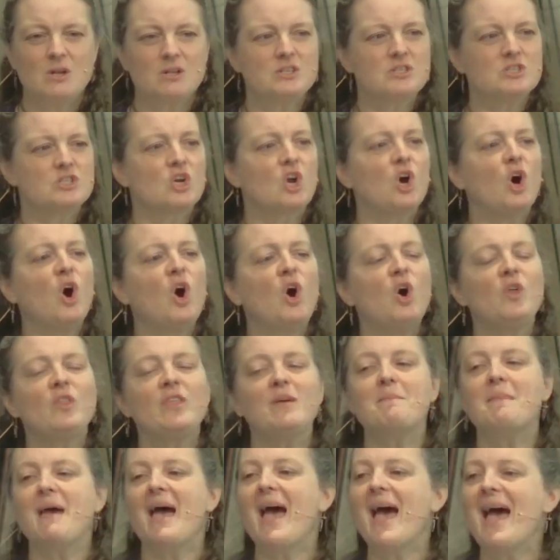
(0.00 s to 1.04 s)
to call
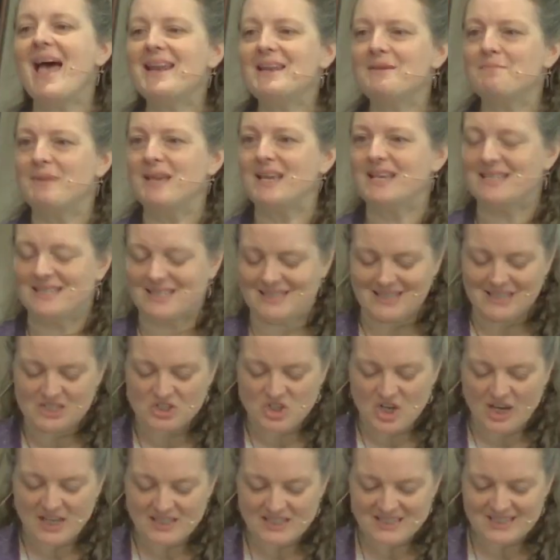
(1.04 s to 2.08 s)
them enemies,
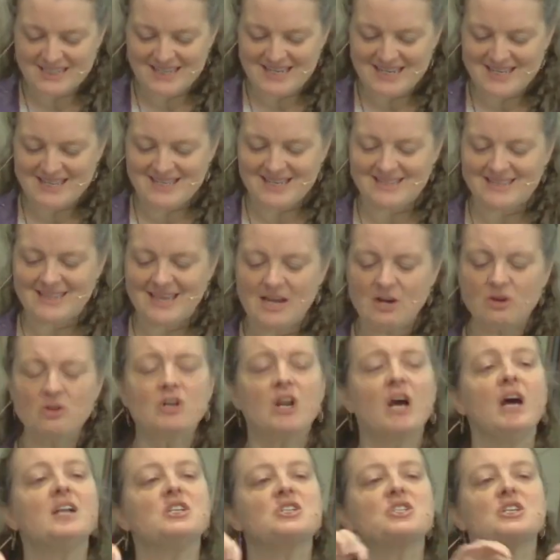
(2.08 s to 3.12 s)
suggesting that they are
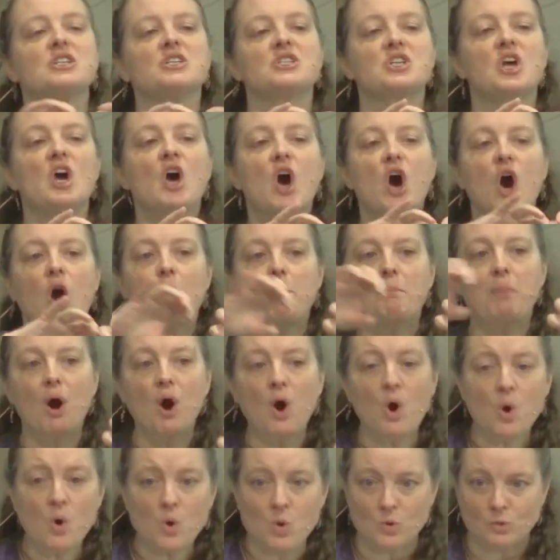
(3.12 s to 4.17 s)
not just
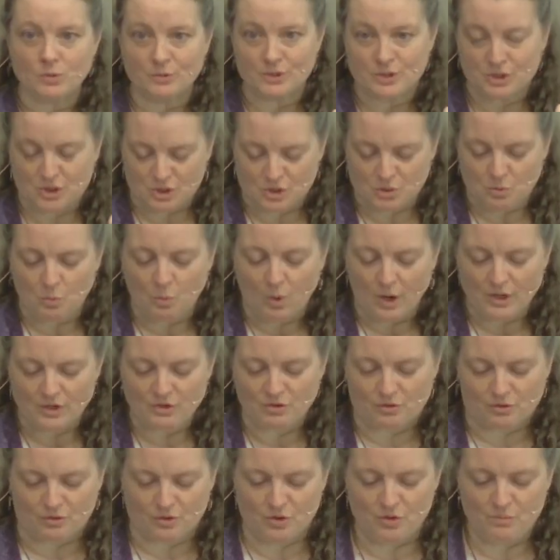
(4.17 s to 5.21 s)
opposed to one
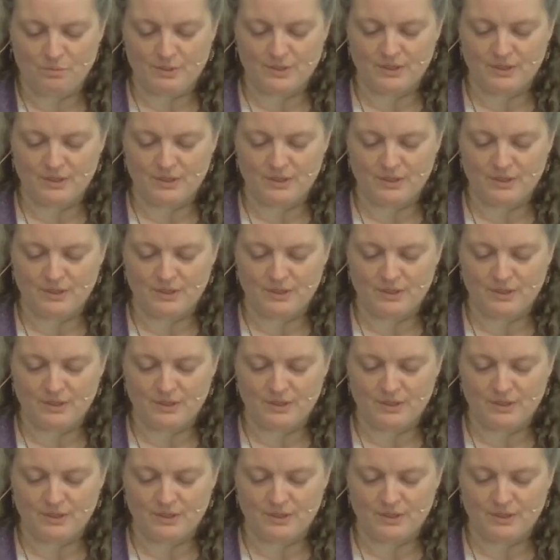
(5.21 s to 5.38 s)
group,